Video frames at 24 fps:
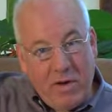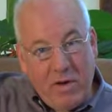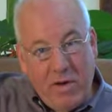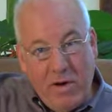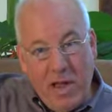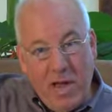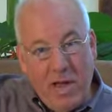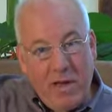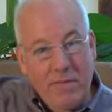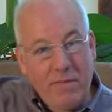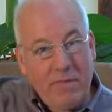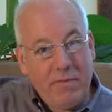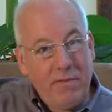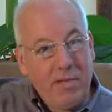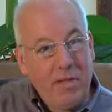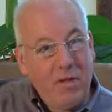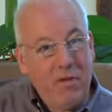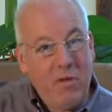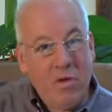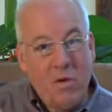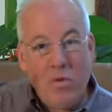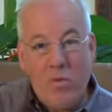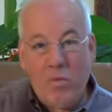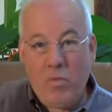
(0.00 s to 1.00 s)
grave,
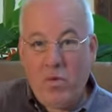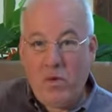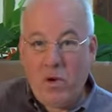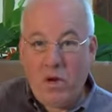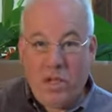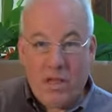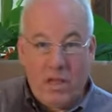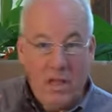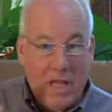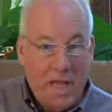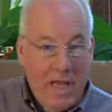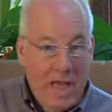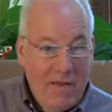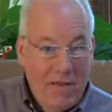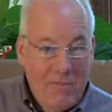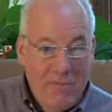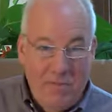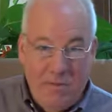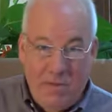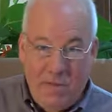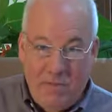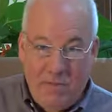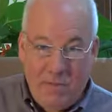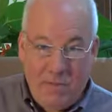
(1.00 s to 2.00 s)
you don't put
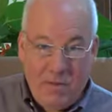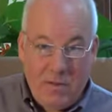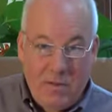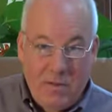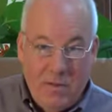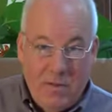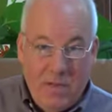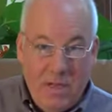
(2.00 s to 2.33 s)
alive people.